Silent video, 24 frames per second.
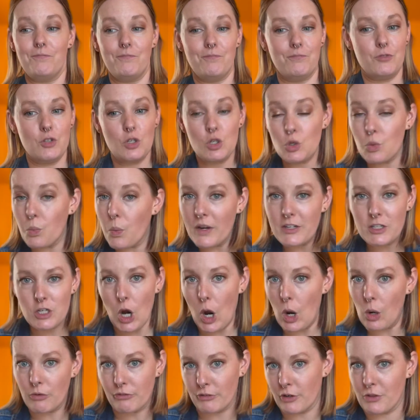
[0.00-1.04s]
switch
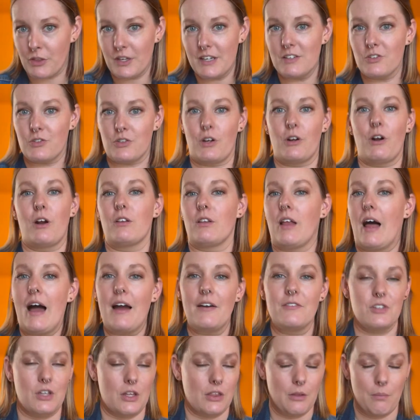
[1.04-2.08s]
over things in our
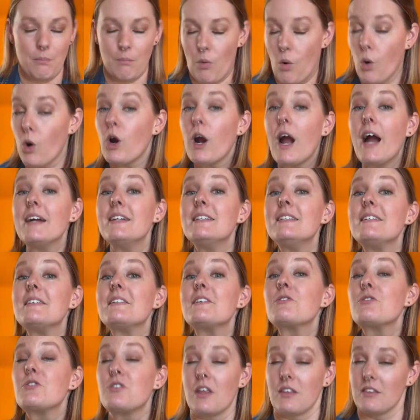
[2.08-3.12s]
lives, and the more
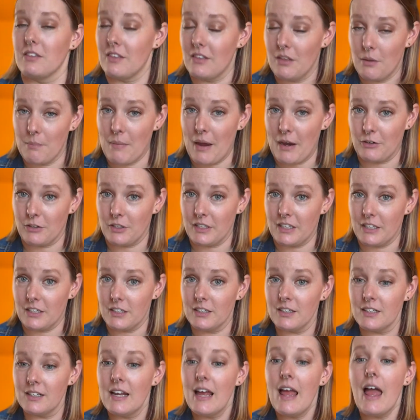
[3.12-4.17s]
ideas, the
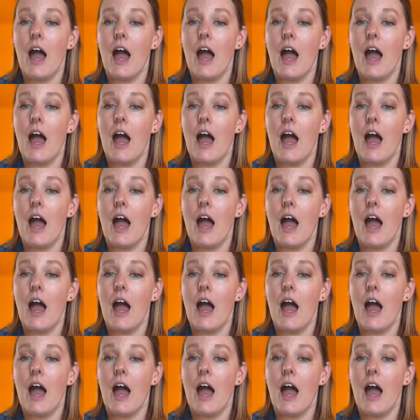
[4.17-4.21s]
merrier.